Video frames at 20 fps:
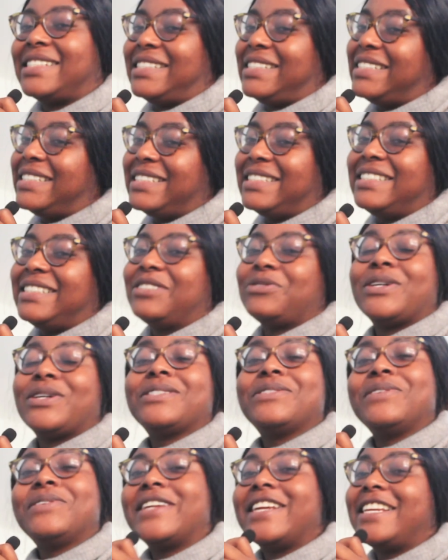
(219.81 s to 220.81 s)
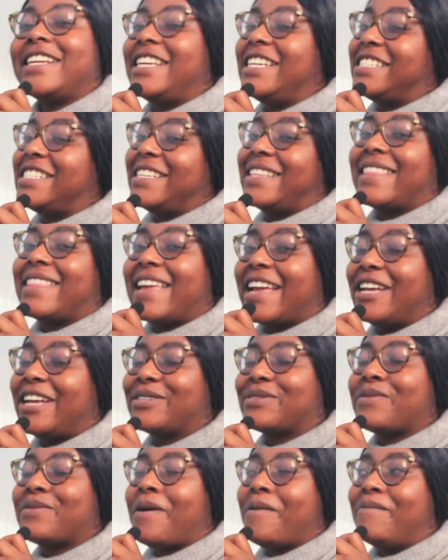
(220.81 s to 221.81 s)
It was not an easy thing
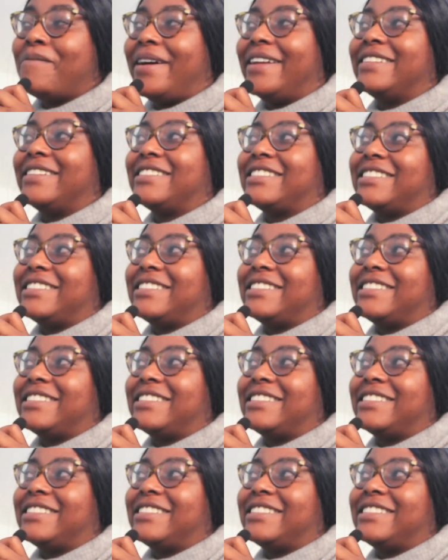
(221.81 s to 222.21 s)
as well, but